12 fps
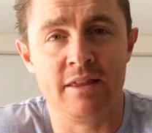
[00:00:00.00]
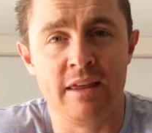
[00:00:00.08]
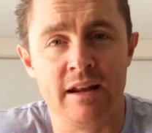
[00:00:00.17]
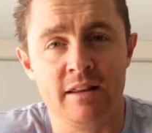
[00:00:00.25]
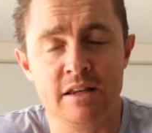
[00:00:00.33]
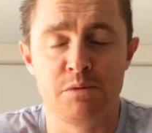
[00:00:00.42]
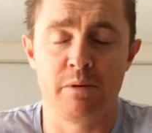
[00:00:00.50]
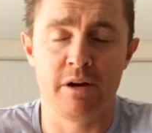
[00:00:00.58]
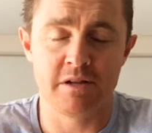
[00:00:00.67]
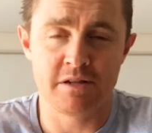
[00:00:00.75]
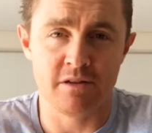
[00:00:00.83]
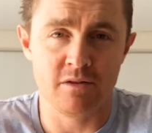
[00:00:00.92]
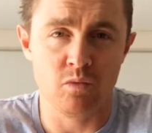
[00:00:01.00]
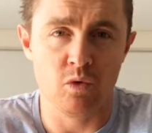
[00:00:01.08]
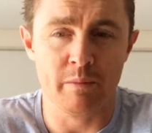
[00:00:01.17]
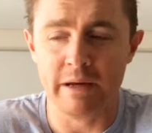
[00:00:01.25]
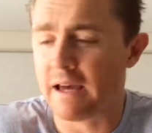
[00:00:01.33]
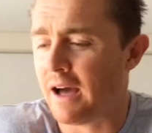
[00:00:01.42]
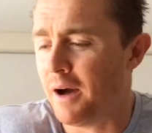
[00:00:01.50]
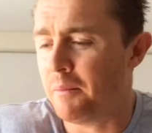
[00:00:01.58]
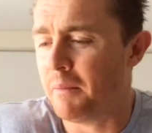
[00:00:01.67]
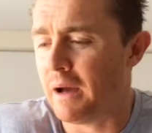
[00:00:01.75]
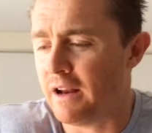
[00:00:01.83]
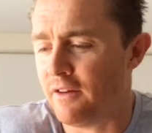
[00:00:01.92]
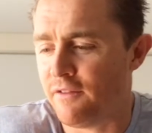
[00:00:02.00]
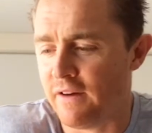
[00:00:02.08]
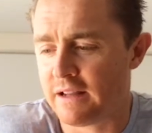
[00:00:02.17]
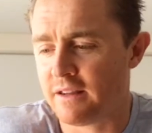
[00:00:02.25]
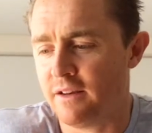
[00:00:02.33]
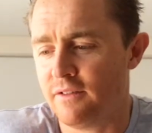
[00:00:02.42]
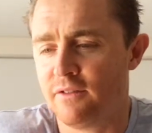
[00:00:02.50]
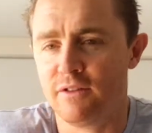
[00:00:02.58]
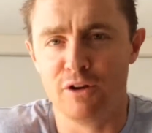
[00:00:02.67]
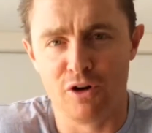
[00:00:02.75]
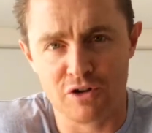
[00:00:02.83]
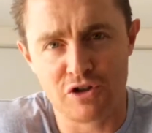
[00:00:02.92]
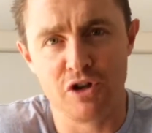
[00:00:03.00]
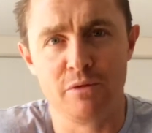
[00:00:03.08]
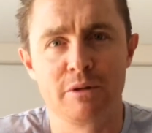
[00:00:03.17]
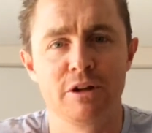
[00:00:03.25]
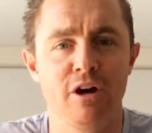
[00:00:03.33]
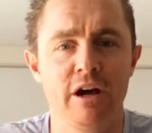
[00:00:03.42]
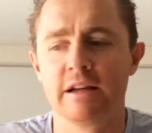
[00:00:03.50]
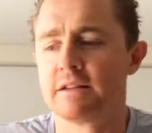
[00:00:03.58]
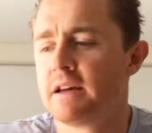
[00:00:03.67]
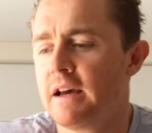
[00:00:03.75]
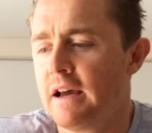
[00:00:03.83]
then this person will become an effective long-term client.